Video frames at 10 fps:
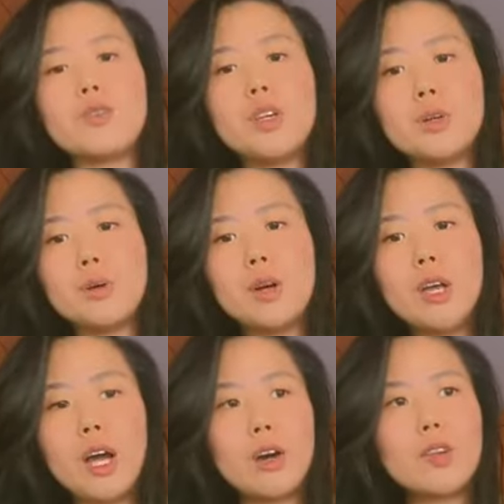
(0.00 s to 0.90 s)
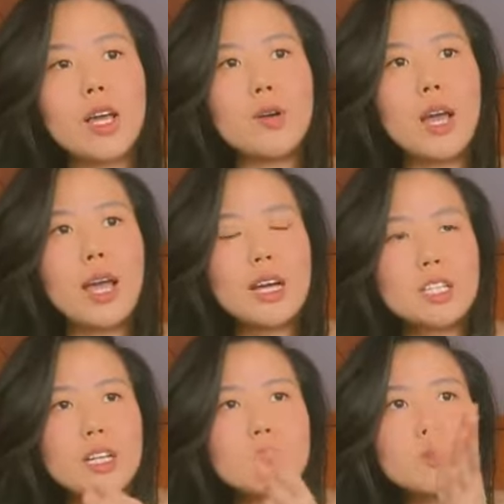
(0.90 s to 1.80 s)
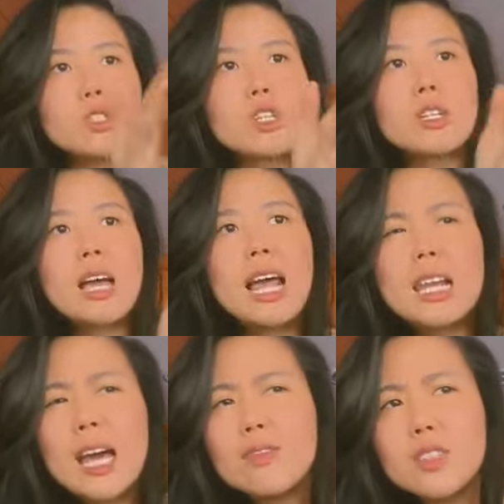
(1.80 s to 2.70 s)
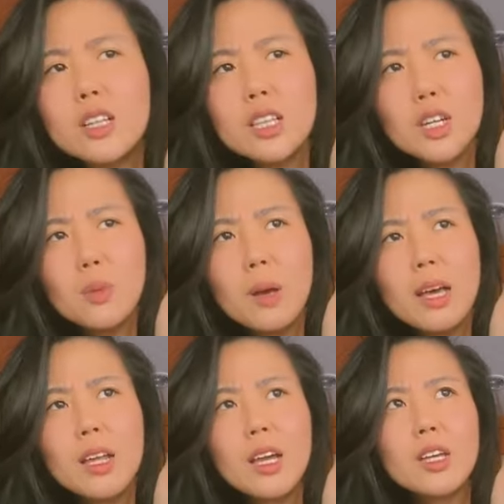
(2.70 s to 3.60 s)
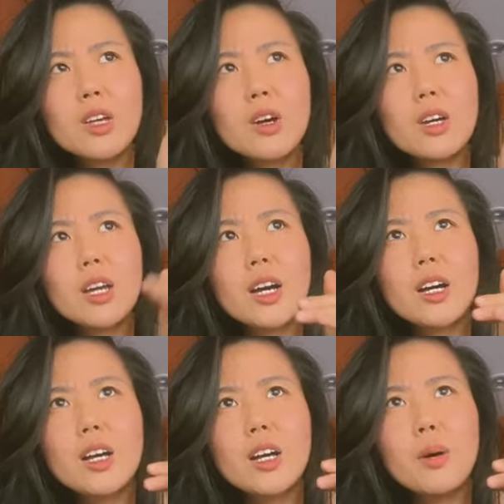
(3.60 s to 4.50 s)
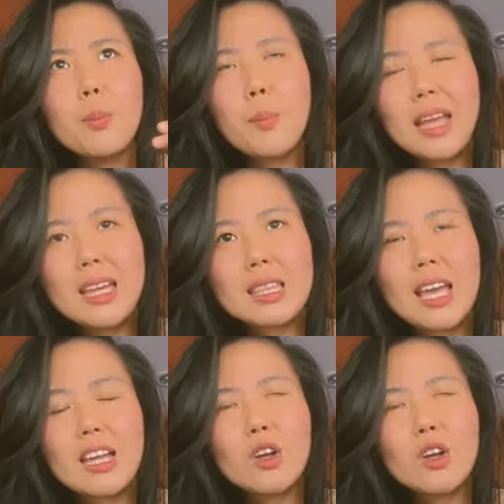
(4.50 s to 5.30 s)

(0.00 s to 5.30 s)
view of like, okay, actually, if you turn left a little bit, you're gonna make it there.